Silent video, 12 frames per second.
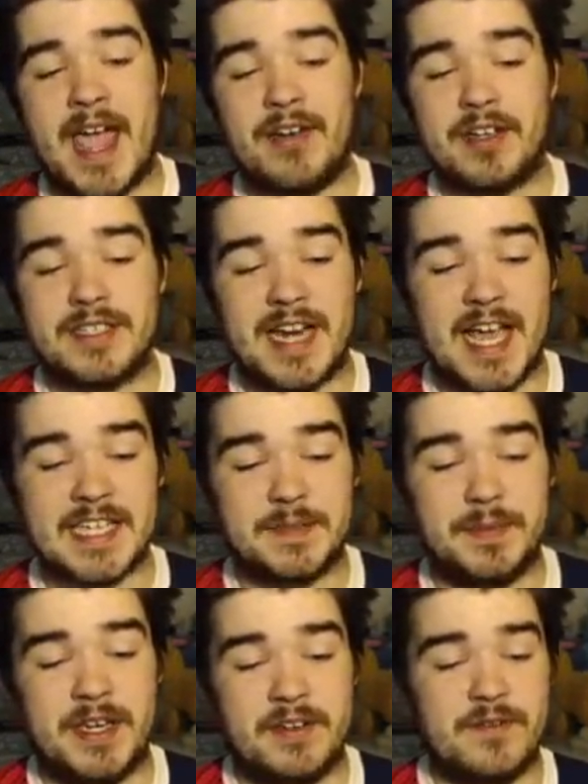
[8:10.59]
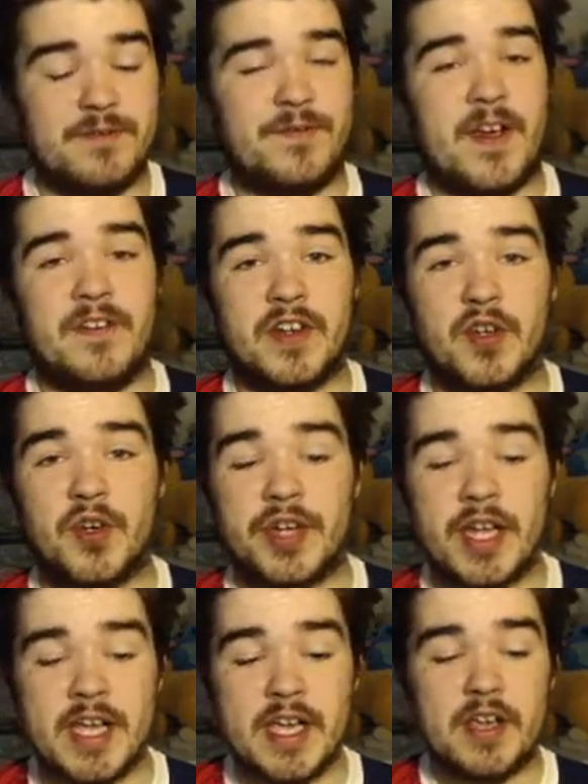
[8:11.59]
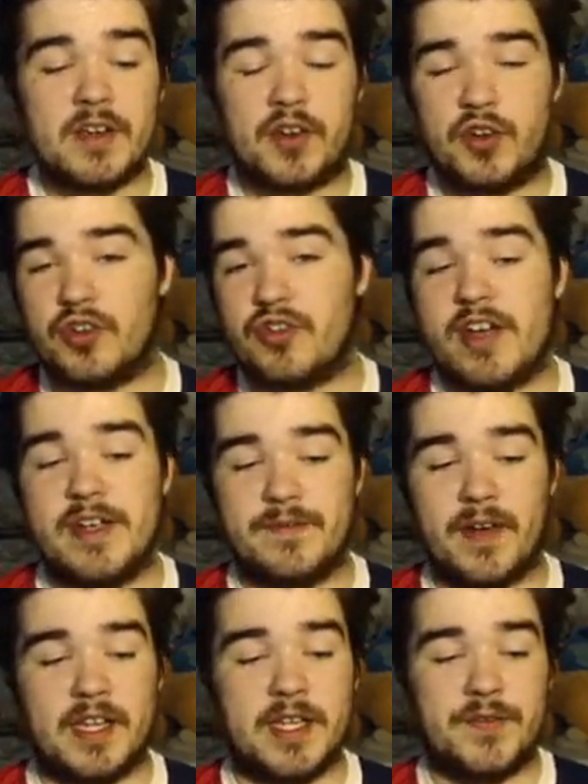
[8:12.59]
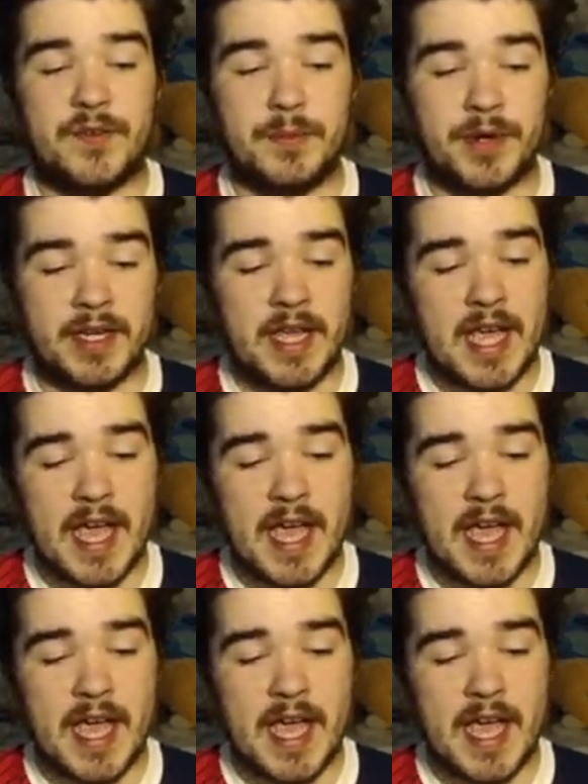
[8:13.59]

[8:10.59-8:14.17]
Eriksen has been very good. Got great value for money.